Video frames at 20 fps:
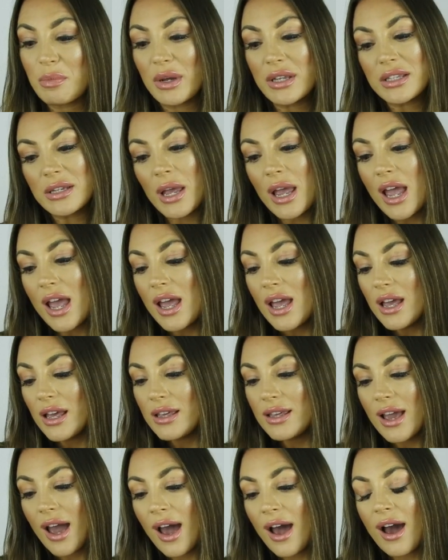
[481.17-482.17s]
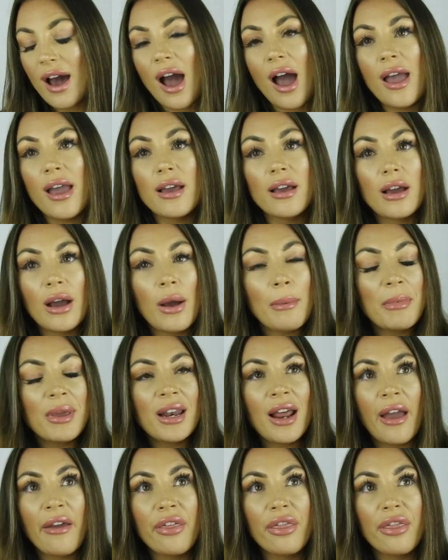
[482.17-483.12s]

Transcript: But yeah, I mean,